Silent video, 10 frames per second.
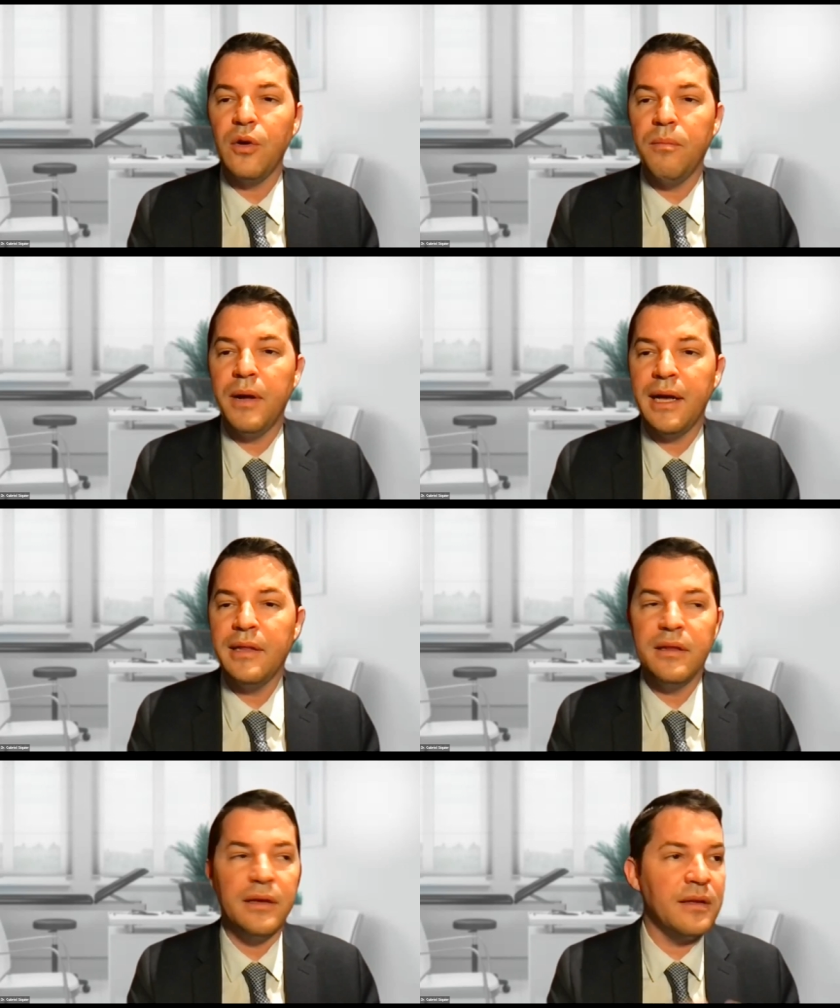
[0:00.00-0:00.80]

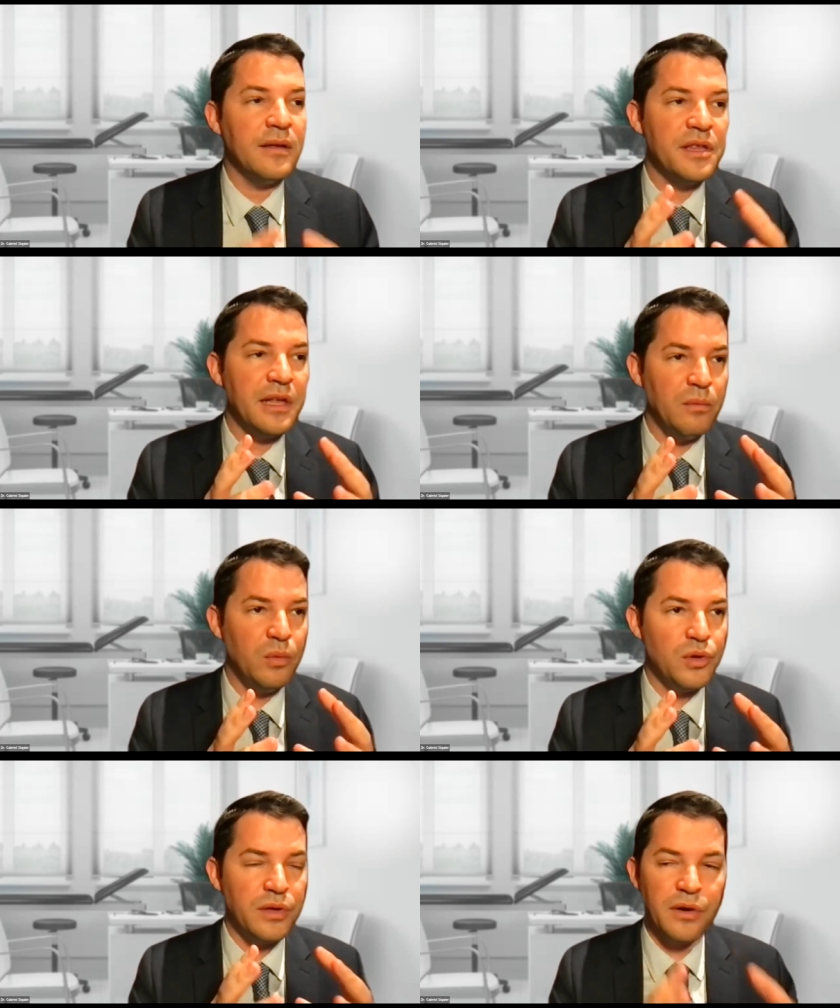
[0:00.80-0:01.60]
combine a uh, cell
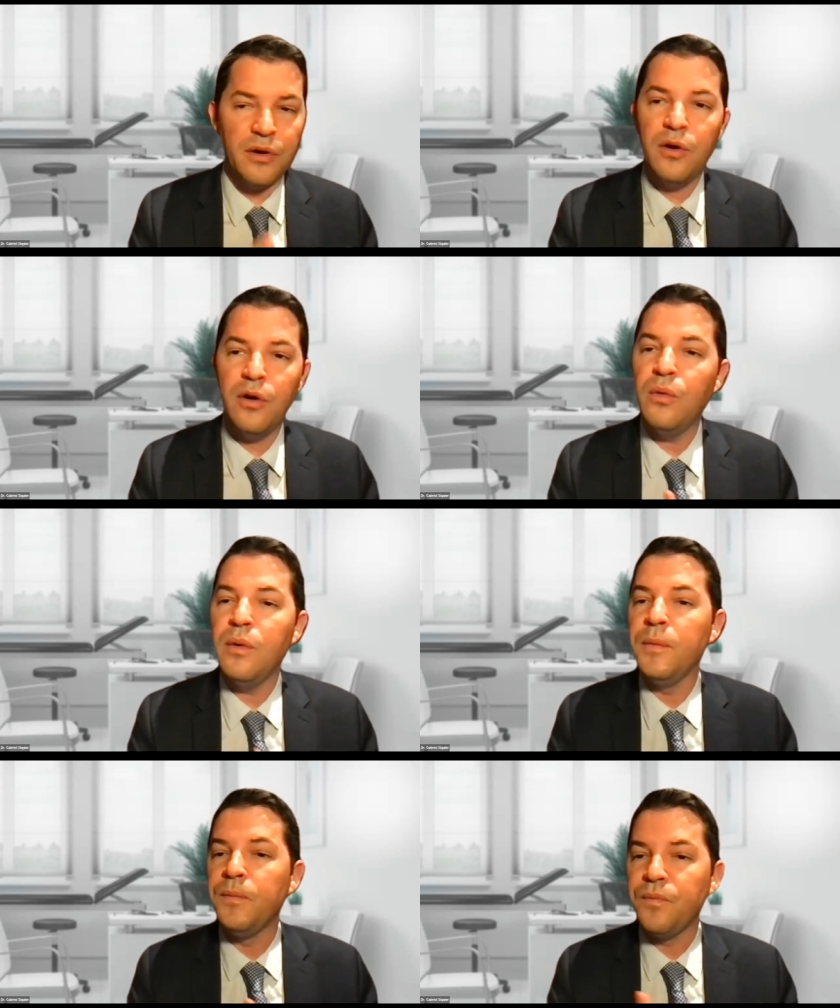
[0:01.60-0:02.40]
booster
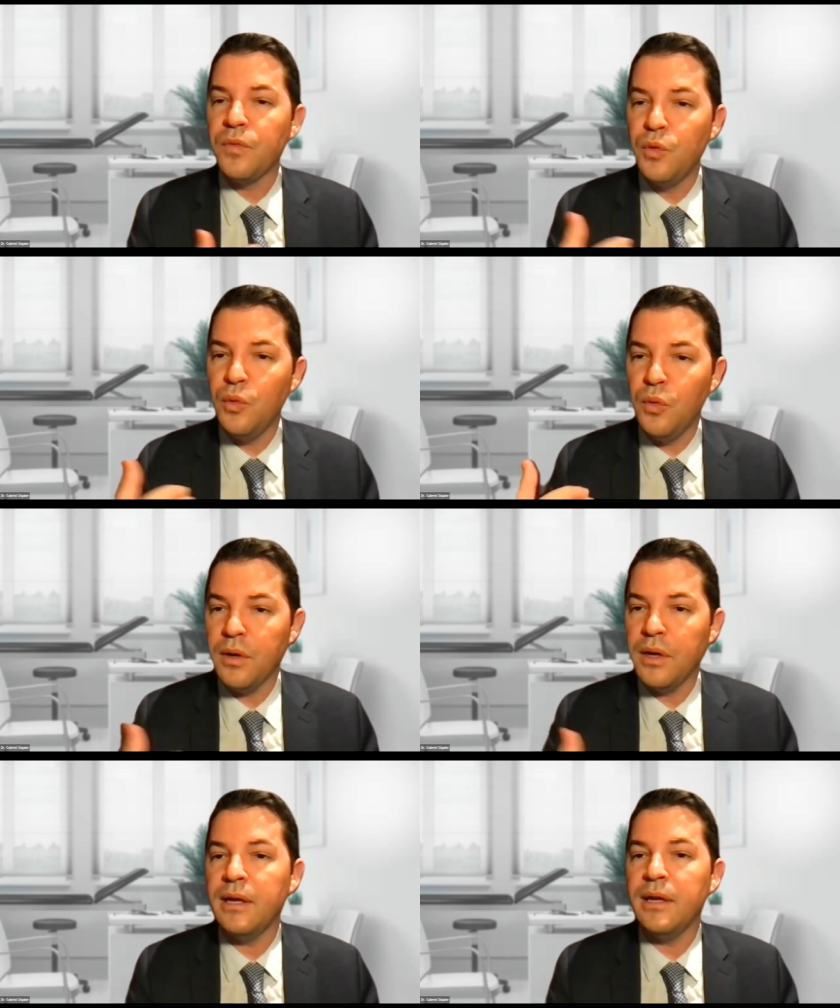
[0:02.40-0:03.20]
glow
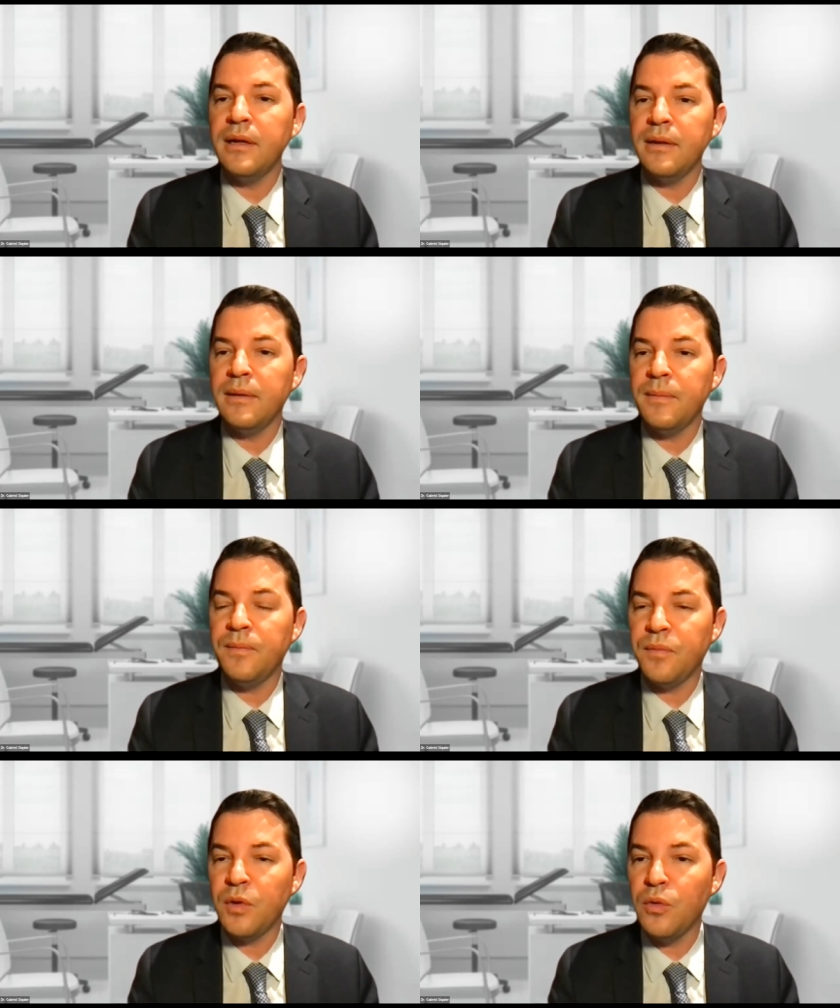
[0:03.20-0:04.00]
to
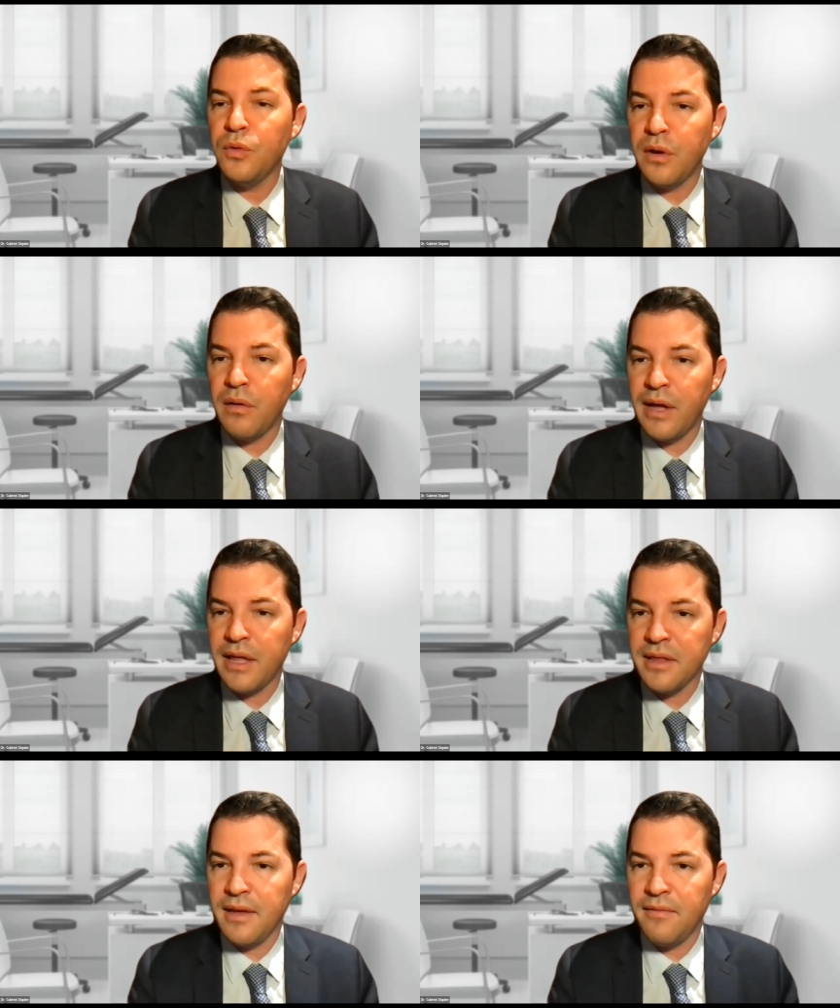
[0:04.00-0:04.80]
um,
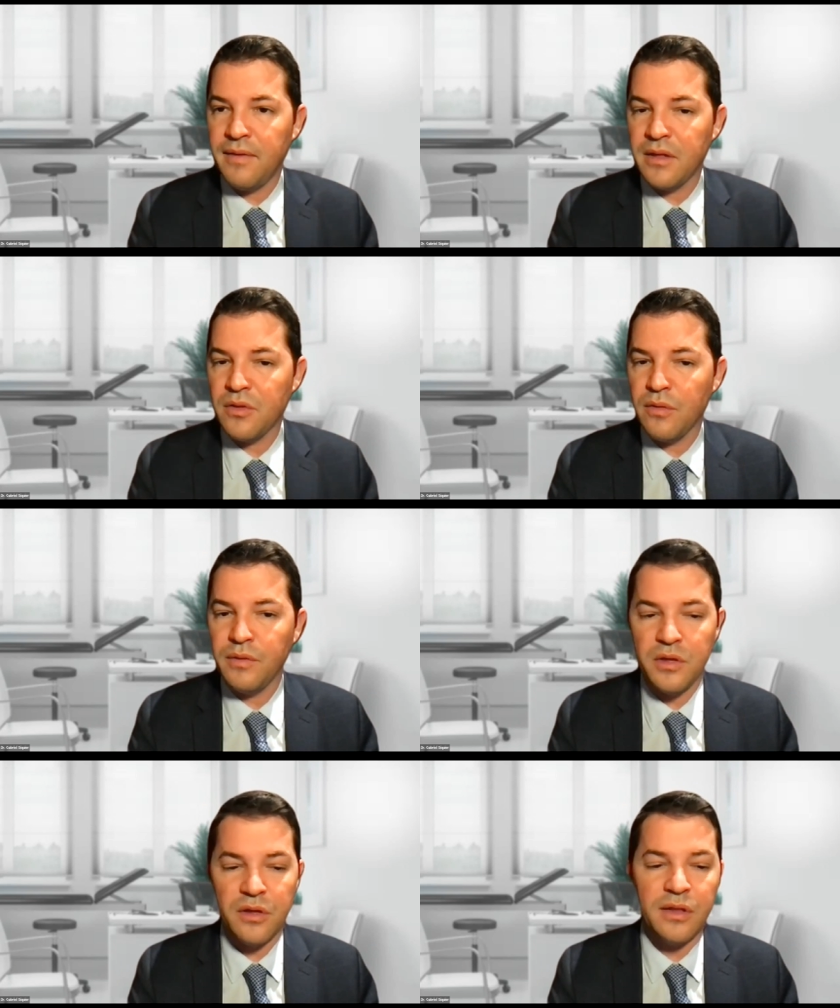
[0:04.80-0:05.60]
the effects of
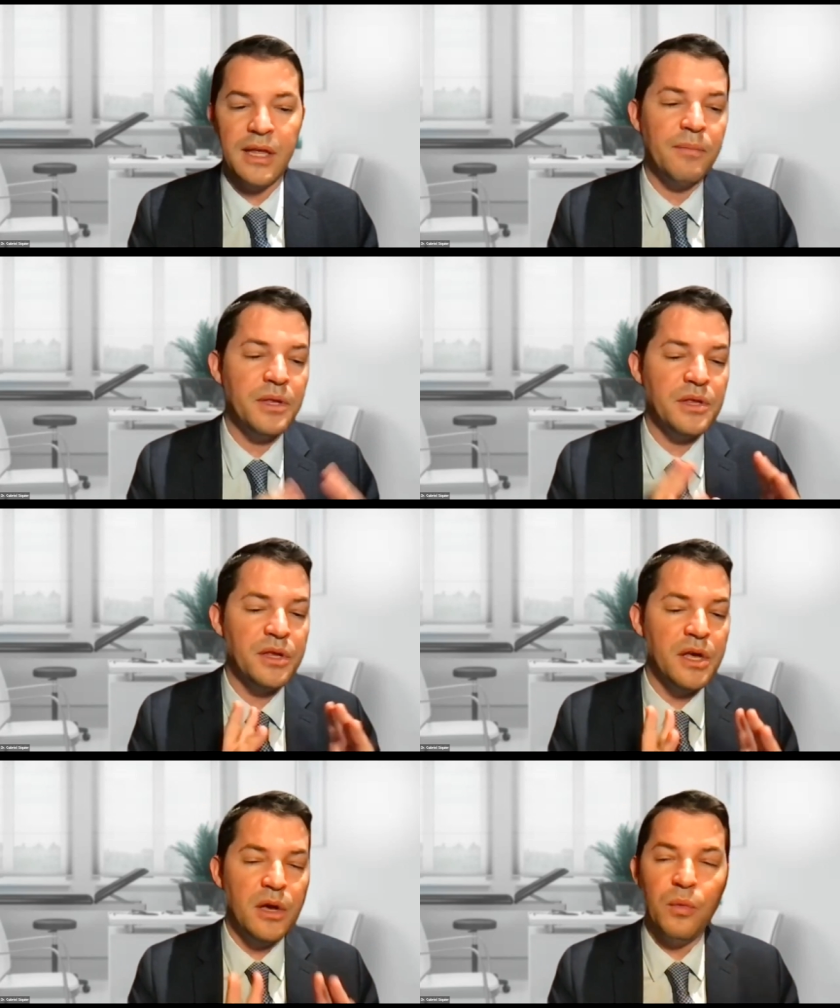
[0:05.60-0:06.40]
the sun damage
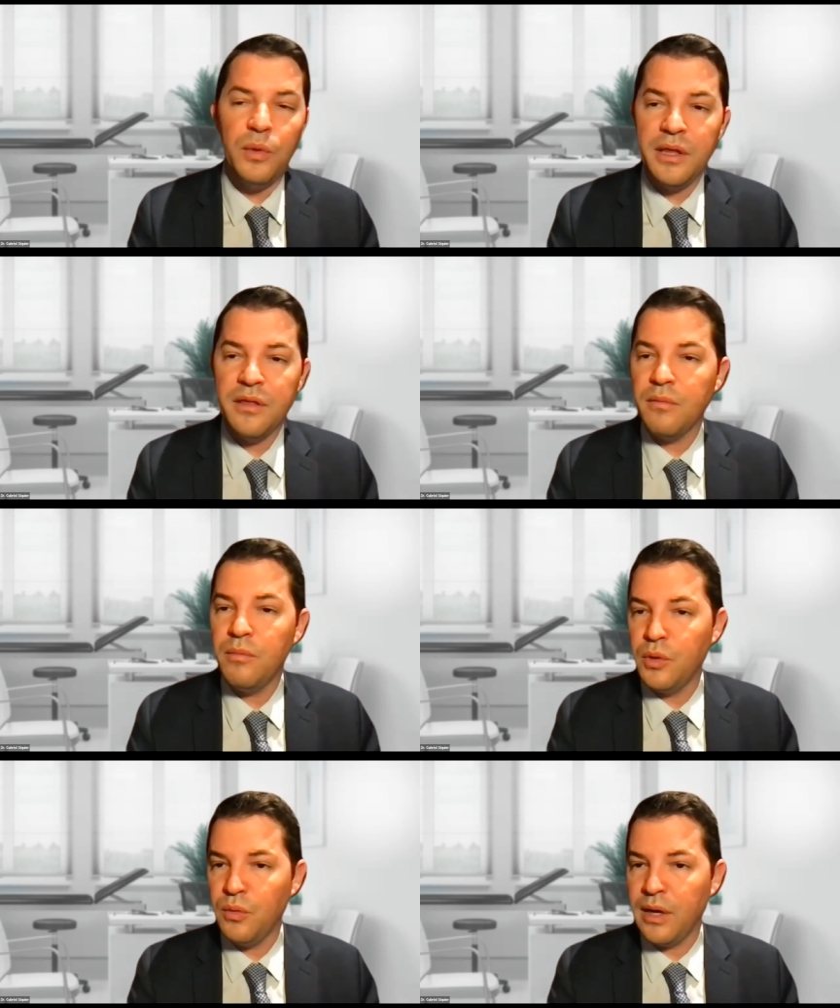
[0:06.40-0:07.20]
with
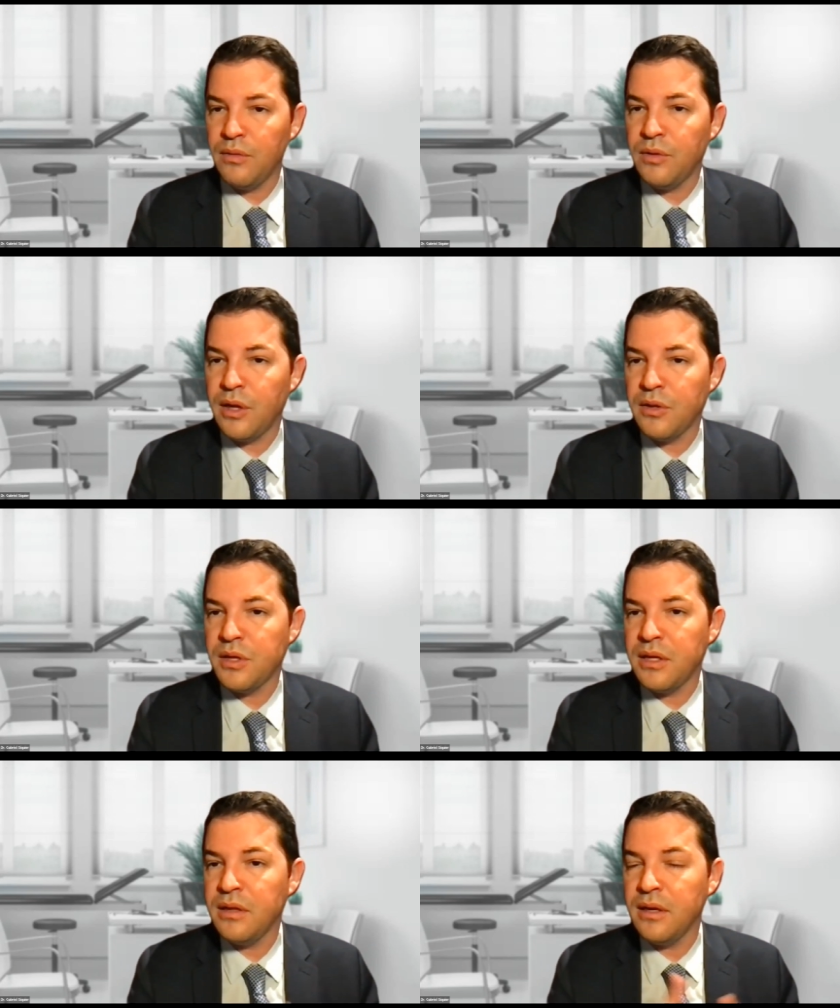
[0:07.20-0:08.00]
botulinum
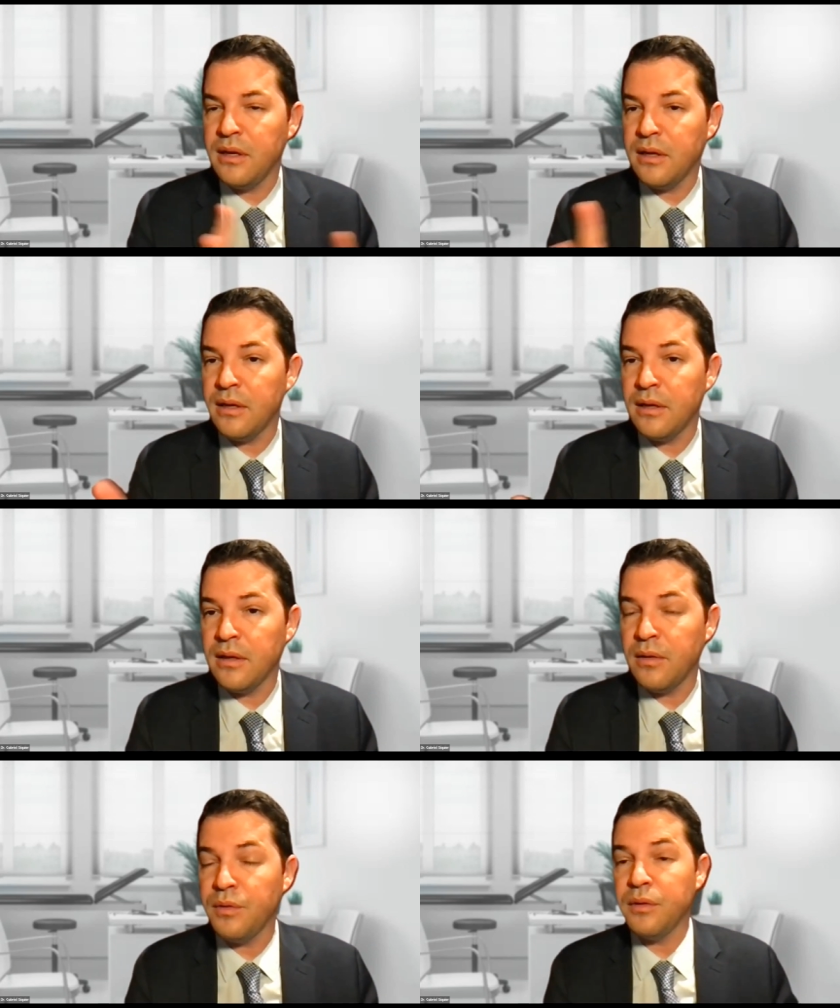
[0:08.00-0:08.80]
toxin uh,